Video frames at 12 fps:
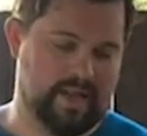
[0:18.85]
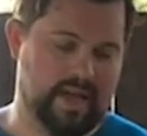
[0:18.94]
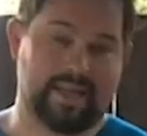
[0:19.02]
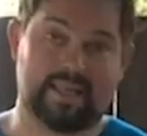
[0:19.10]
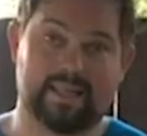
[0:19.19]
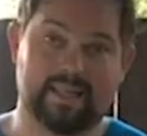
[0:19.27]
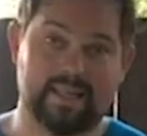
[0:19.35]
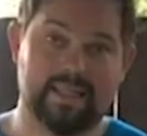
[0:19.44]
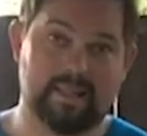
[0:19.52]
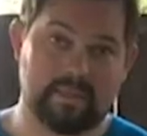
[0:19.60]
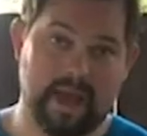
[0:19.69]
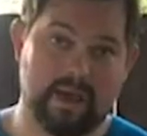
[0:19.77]
I can
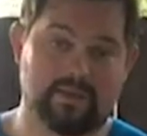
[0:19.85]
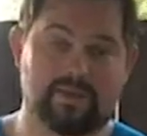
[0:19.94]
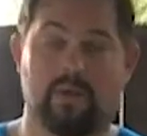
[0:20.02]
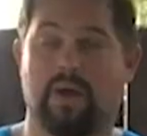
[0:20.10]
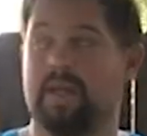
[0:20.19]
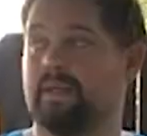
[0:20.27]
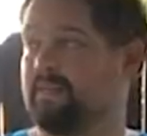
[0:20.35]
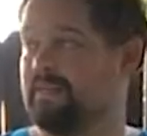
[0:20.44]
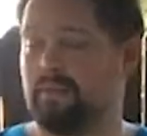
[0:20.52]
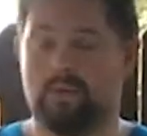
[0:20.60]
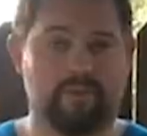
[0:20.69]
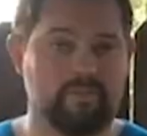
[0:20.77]
clean them out. So I
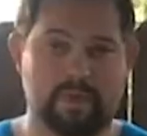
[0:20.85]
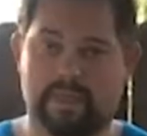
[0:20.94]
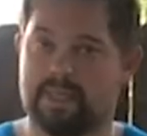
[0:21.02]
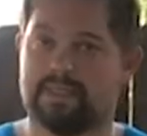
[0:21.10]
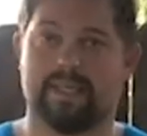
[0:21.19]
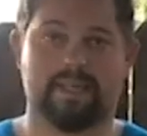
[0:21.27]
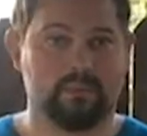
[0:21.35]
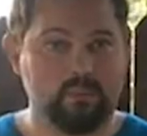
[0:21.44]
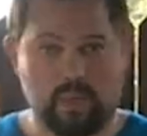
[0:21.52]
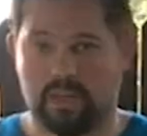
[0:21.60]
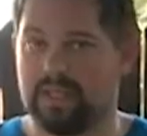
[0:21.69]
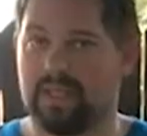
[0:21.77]
did what everybody does. I
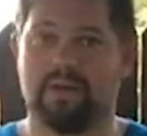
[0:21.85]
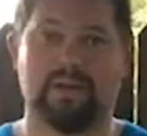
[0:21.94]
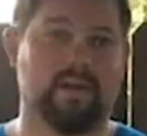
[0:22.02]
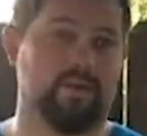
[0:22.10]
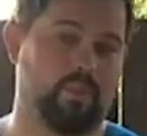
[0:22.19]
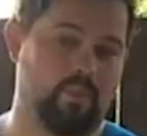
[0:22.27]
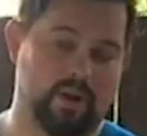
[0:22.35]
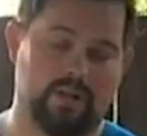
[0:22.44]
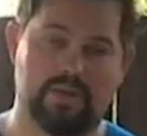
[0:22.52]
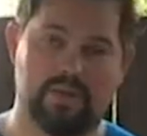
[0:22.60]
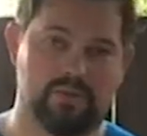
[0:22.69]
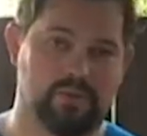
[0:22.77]
went on the internet, went
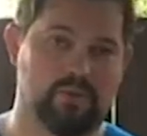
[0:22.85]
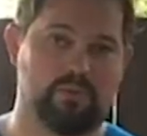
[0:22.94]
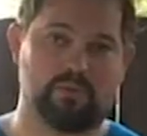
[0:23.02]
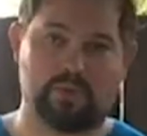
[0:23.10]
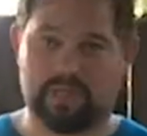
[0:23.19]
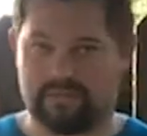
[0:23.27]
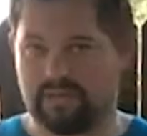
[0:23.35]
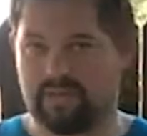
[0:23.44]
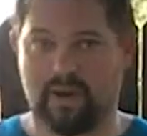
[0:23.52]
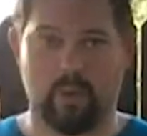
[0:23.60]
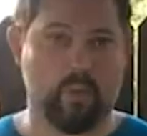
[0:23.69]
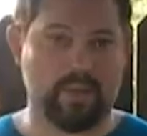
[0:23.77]
on the YouTubes, tried to
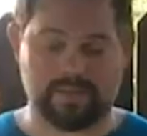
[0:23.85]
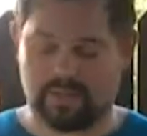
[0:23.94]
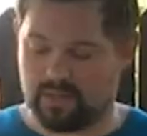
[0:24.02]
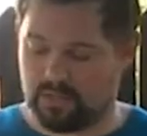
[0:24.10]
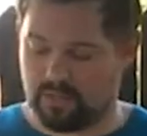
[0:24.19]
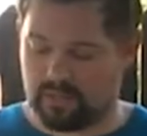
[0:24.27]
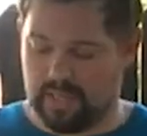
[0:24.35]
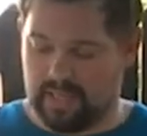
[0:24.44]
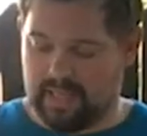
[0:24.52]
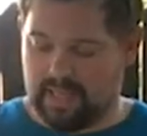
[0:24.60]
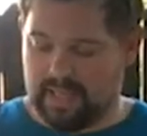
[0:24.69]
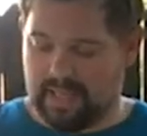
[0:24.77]
figure out what to do
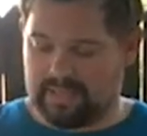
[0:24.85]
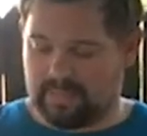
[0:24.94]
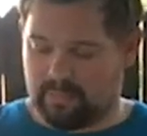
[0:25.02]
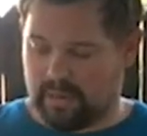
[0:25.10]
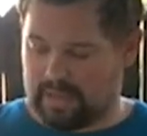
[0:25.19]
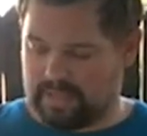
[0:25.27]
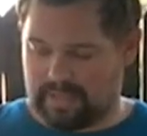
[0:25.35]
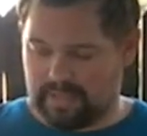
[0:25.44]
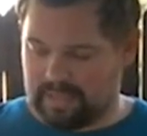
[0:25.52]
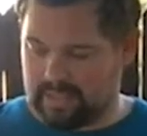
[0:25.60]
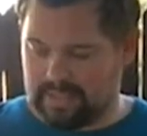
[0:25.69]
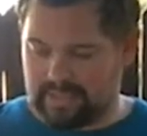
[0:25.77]
and
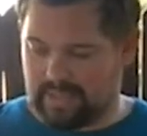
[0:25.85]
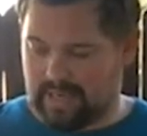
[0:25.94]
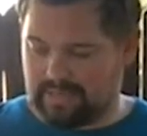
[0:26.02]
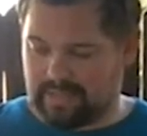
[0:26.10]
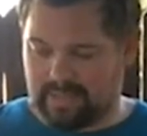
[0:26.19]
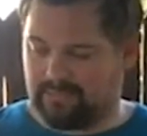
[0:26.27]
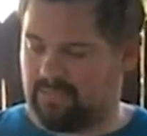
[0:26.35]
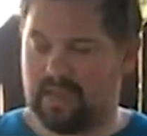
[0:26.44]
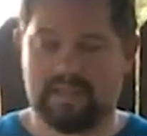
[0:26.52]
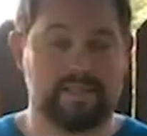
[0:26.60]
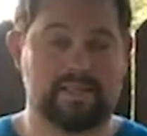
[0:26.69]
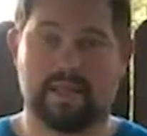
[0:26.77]
surprisingly, I didn't
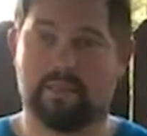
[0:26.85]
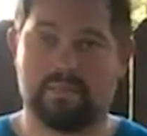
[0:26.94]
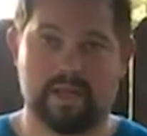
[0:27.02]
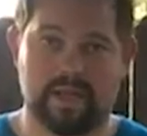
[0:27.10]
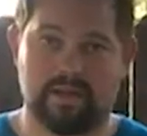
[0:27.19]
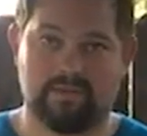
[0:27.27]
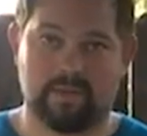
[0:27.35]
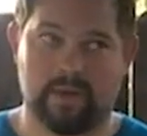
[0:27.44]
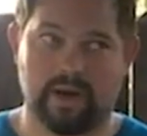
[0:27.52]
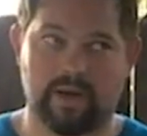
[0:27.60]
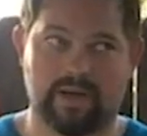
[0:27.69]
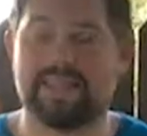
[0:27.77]
find the same thing
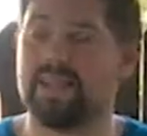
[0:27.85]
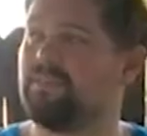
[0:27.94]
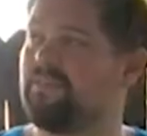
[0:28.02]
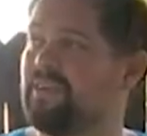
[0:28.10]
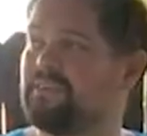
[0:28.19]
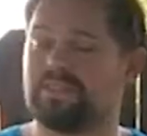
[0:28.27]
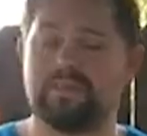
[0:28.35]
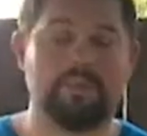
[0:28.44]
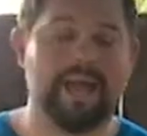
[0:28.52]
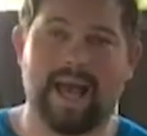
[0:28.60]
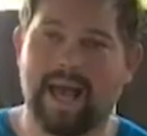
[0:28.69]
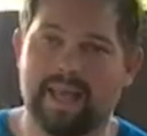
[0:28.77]
everywhere. And then I found some
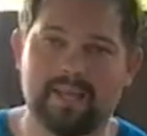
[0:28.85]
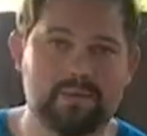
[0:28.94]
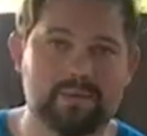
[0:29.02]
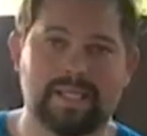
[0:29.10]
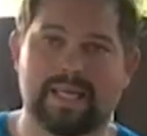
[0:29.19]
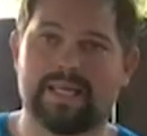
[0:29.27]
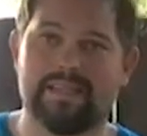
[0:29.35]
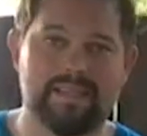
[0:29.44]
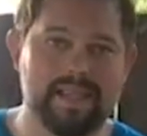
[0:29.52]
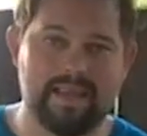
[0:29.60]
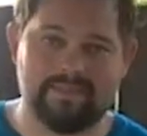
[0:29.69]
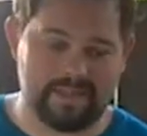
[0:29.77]
guy who was like in the
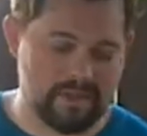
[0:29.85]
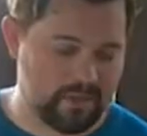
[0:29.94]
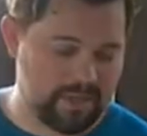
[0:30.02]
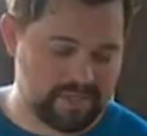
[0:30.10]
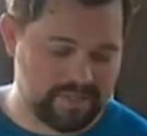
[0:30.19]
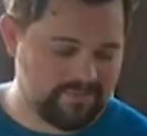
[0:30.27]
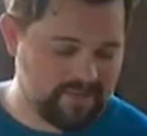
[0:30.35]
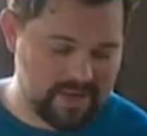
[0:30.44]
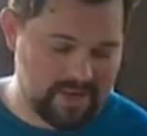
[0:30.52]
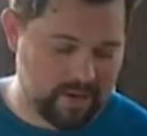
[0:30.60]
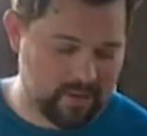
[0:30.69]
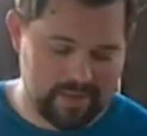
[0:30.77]
Navy who had some
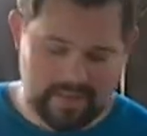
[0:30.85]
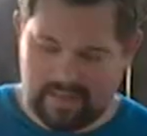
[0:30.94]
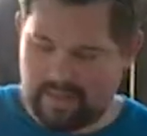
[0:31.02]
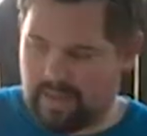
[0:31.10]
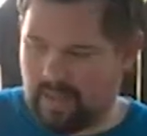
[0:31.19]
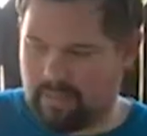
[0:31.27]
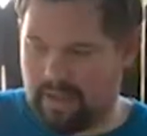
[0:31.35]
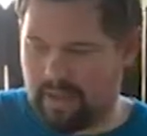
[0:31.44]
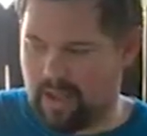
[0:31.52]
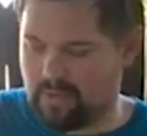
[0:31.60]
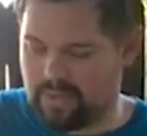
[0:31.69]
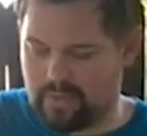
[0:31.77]
video about
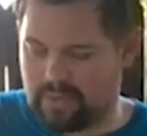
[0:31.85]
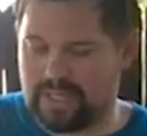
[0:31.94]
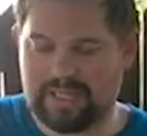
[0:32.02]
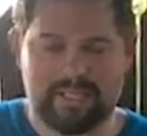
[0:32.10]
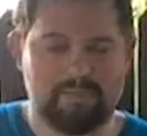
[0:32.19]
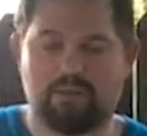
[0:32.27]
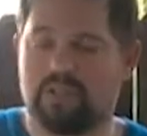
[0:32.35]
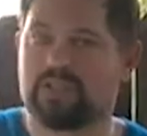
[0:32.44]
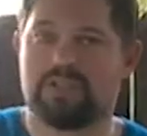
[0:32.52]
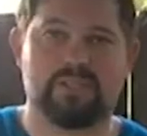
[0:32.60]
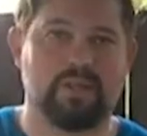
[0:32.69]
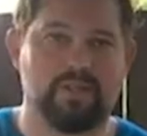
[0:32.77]
how they would clean
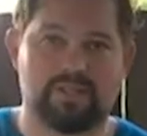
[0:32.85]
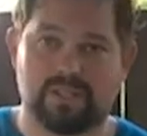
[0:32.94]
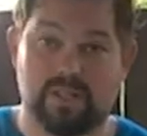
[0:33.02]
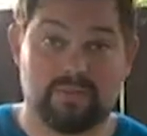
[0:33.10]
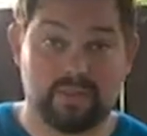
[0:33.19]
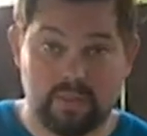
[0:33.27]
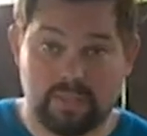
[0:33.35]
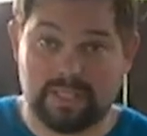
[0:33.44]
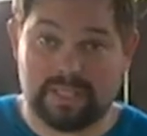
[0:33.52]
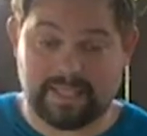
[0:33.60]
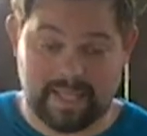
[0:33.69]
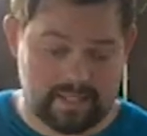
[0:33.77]
brushes and all this stuff, including
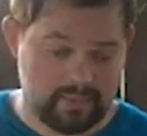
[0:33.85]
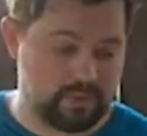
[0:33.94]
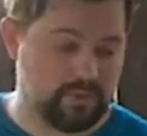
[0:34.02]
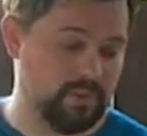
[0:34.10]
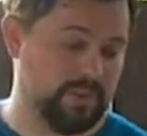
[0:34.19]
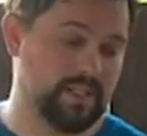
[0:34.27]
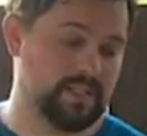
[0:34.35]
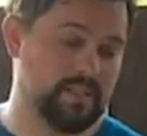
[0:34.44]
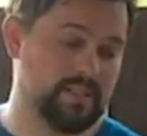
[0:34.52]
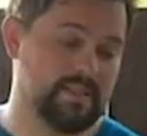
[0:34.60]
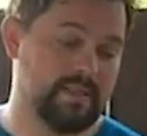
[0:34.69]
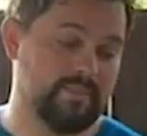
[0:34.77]
latex, which is what this
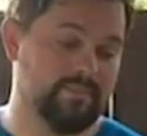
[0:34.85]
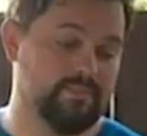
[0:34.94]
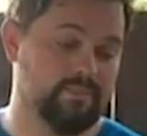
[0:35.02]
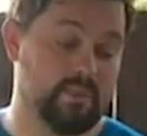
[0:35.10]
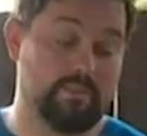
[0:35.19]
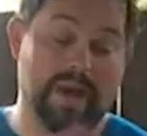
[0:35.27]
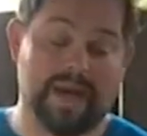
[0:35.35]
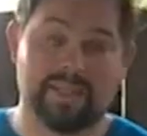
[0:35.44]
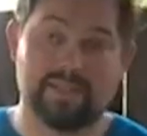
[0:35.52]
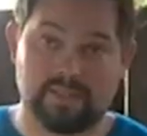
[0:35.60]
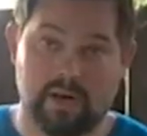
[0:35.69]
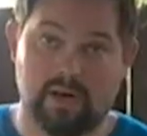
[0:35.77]
is, with
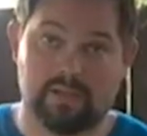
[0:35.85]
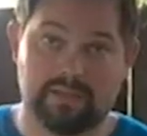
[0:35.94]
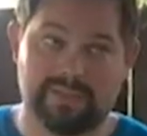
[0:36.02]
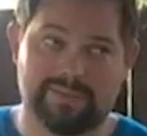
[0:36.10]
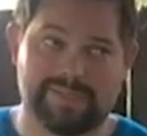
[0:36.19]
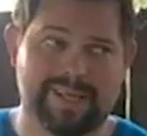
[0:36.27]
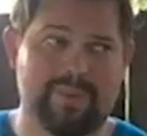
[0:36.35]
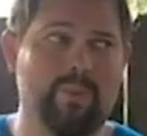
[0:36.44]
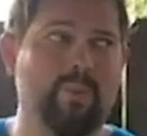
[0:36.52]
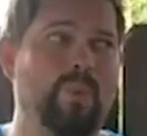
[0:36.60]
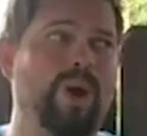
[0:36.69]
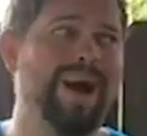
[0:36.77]
Pine Sol. And I was like,
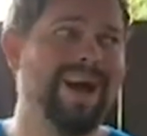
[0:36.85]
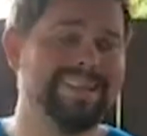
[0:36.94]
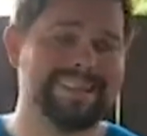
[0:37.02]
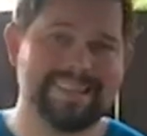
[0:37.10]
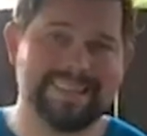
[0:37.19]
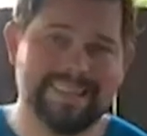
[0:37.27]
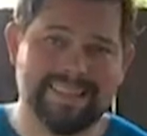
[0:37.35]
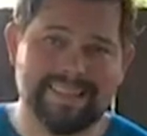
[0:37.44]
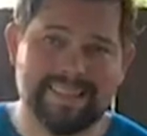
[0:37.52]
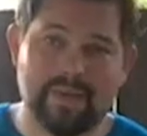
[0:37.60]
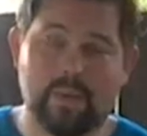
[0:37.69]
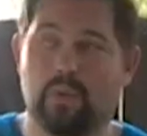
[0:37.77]
what?
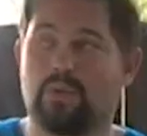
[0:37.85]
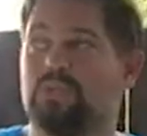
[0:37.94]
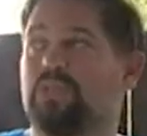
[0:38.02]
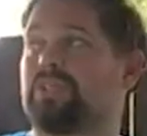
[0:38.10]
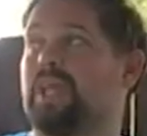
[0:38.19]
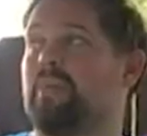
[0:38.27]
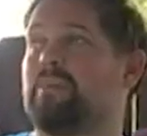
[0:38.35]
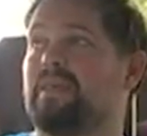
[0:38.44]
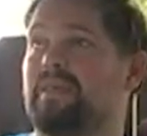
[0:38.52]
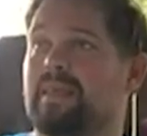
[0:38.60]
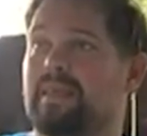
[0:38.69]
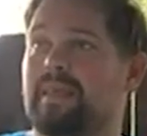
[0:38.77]
Which just got me
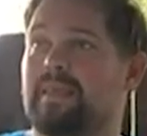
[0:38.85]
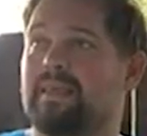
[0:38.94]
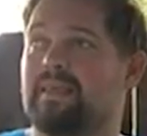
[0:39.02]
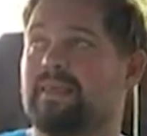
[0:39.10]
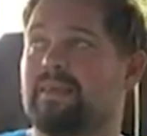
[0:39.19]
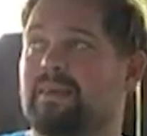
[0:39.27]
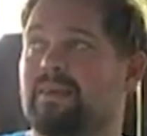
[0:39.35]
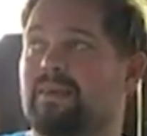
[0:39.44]
thinking,